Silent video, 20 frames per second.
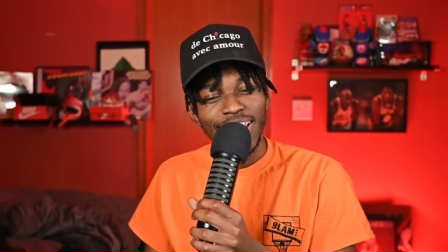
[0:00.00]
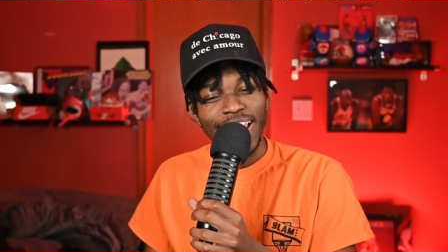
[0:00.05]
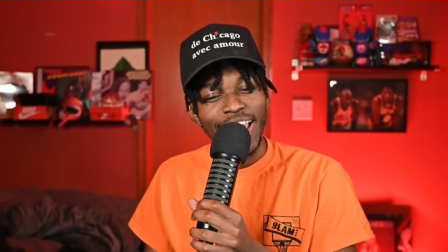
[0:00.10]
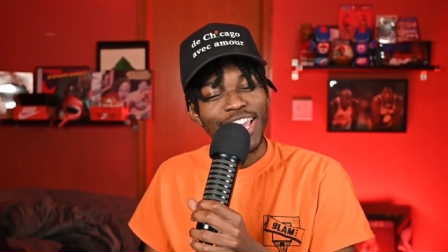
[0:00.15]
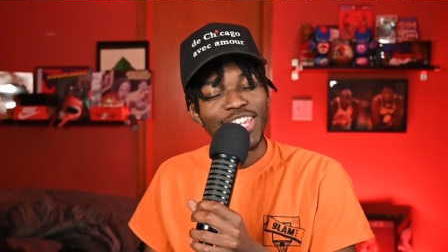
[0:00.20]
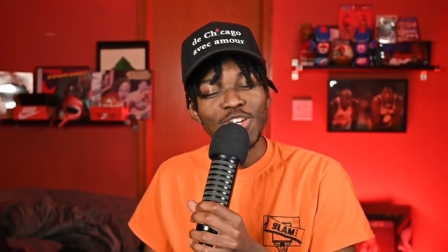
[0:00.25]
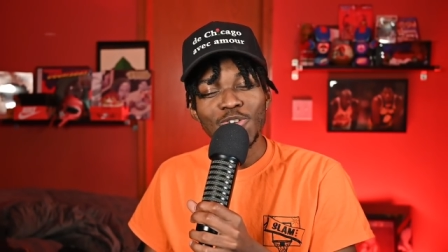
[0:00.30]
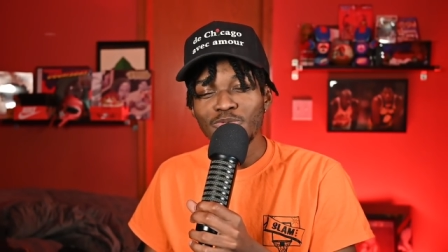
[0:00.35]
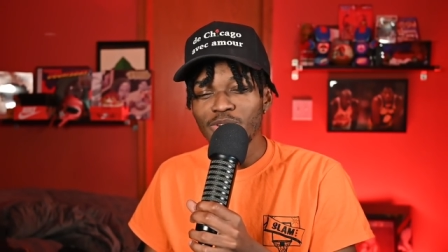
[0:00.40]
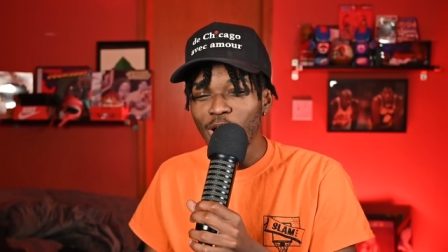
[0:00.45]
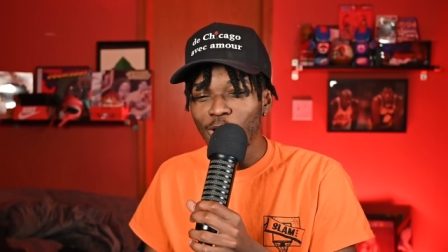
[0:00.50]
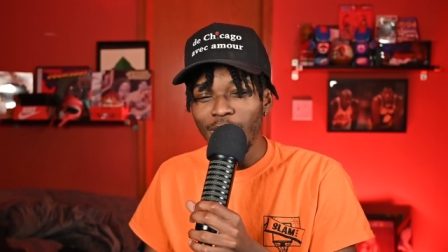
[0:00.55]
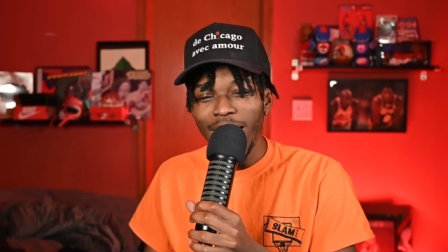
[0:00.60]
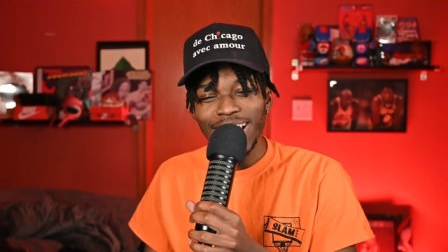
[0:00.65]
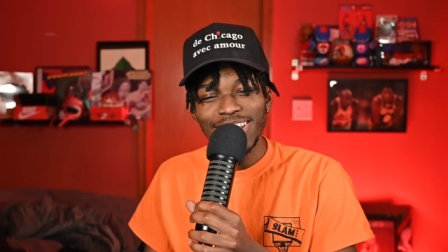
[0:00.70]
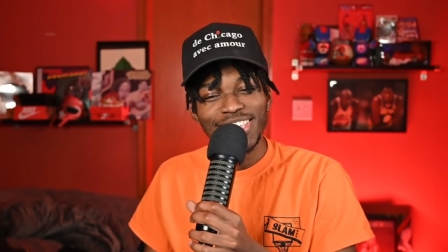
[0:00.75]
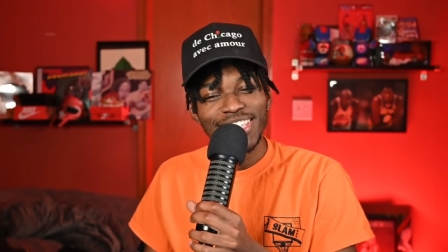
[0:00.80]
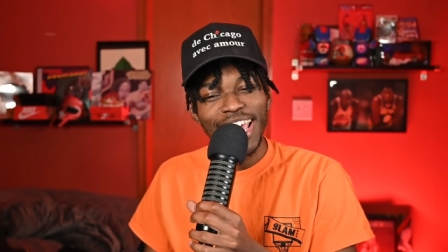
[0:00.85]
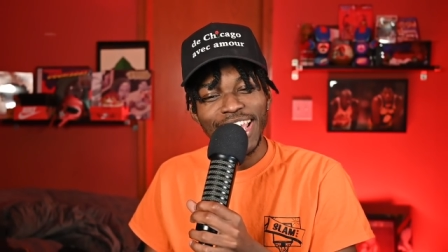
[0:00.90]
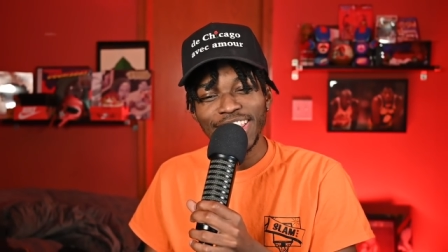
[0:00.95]
And you know,
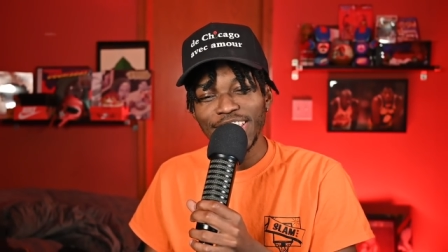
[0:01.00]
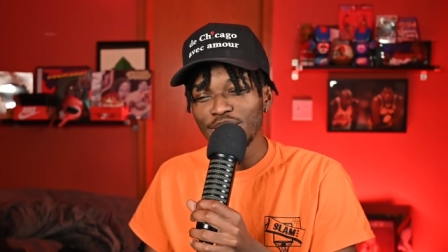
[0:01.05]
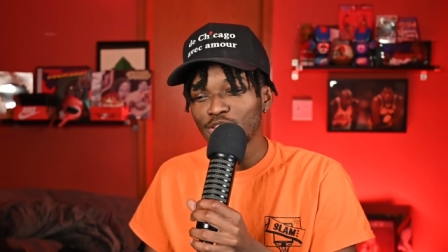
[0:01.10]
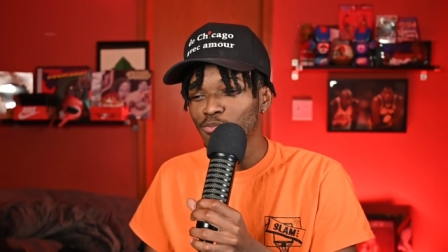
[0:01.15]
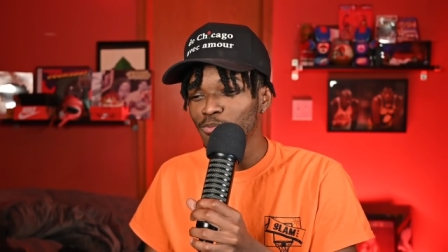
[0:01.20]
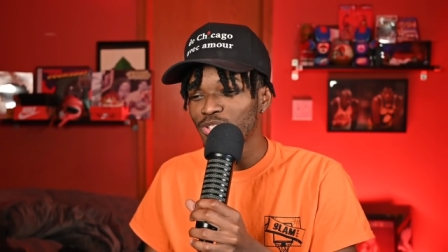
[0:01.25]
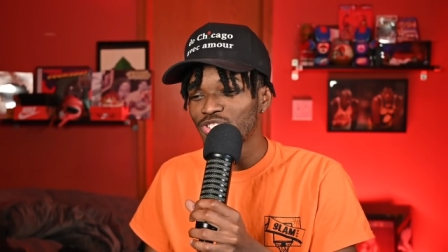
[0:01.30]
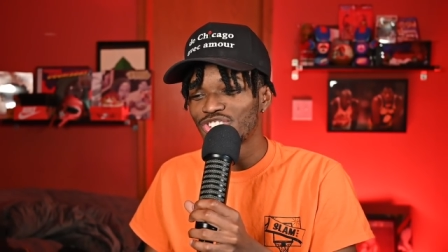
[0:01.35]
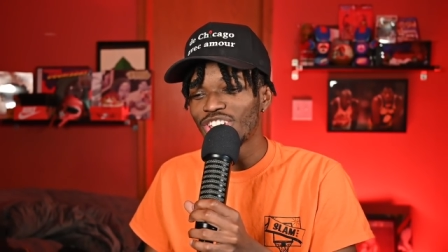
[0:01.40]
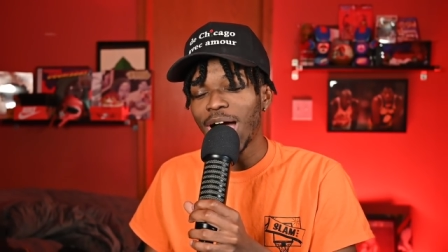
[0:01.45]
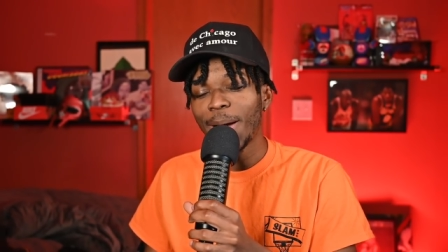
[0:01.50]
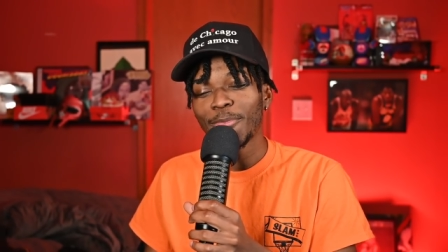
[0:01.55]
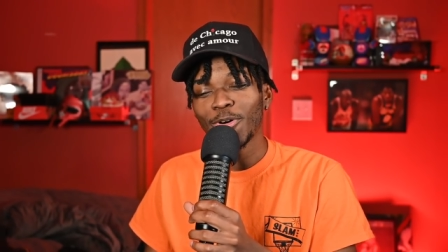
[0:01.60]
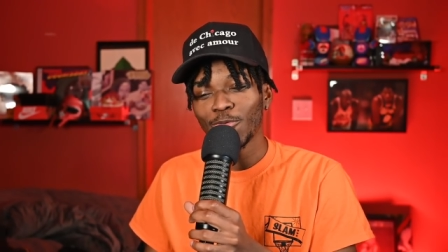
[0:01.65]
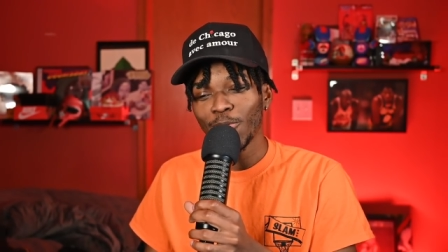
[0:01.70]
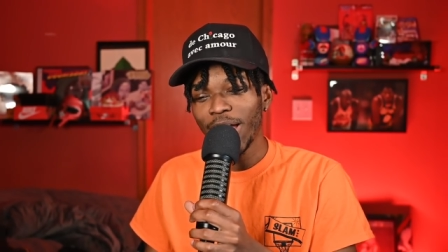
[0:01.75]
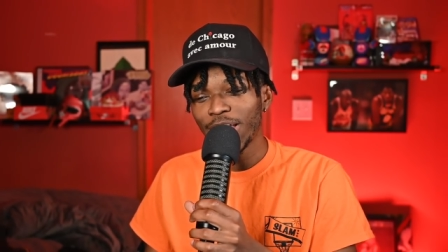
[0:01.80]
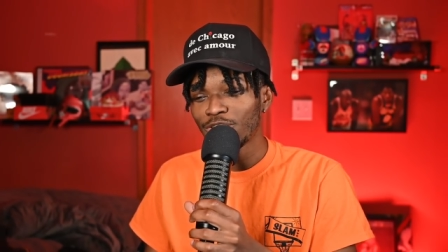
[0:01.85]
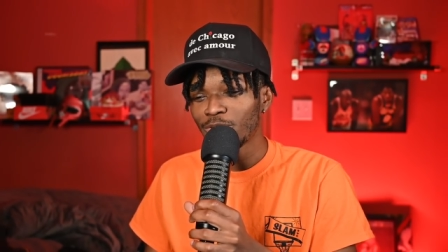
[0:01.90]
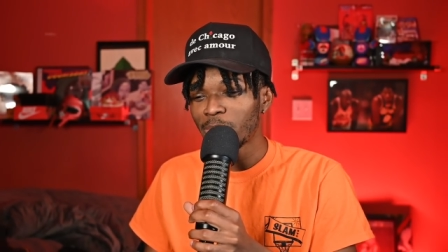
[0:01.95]
I said this when Ja
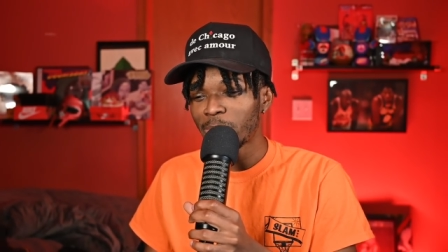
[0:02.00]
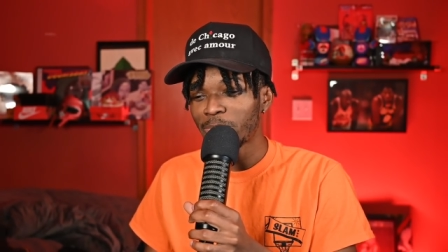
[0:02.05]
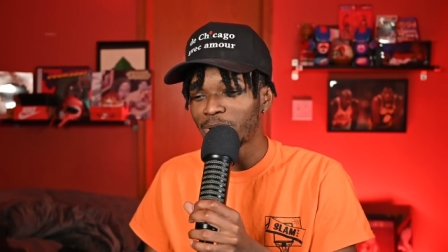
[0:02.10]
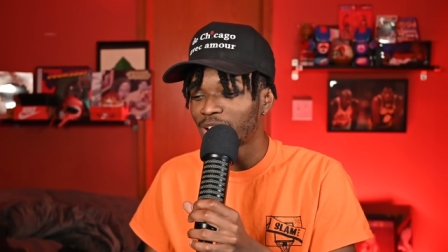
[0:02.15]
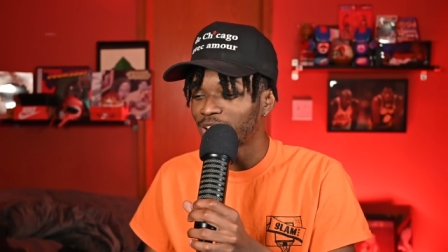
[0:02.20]
Morant, you remember a